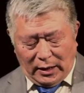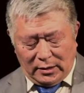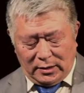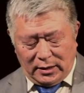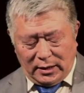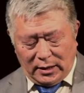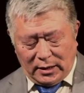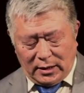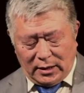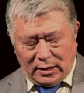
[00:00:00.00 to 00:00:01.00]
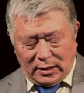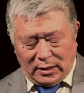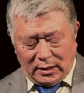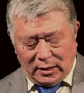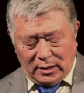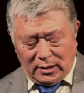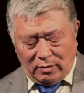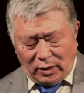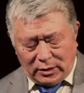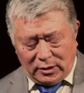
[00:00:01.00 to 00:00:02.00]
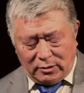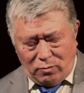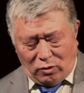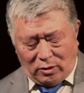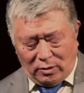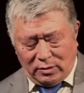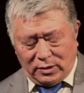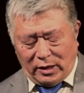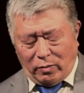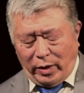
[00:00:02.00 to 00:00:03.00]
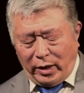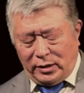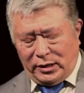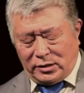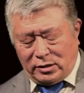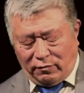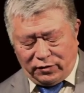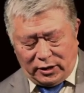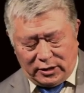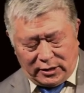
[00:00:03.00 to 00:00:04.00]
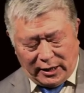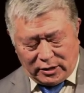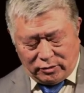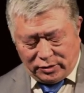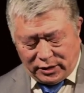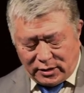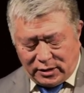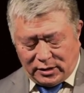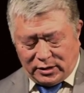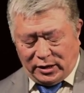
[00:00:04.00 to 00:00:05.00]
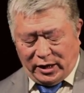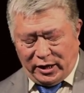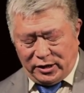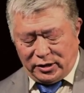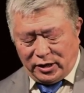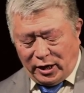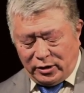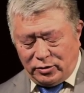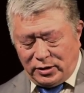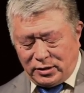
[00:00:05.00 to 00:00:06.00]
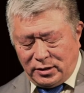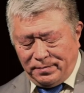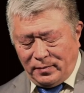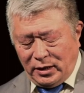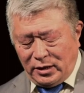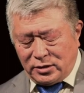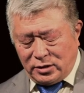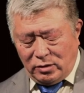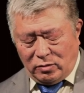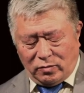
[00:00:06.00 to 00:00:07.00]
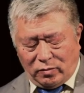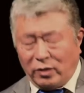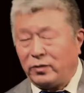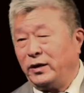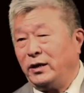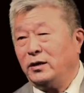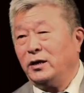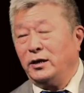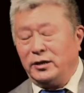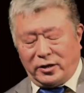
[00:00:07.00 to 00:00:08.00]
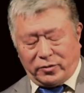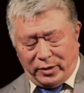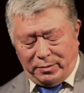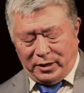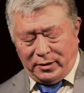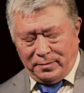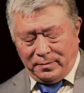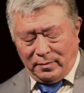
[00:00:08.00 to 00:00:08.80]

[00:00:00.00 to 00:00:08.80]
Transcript: and the uh, uh, what is more, the awareness of the international justice in Asian countries is still worrying and grimy.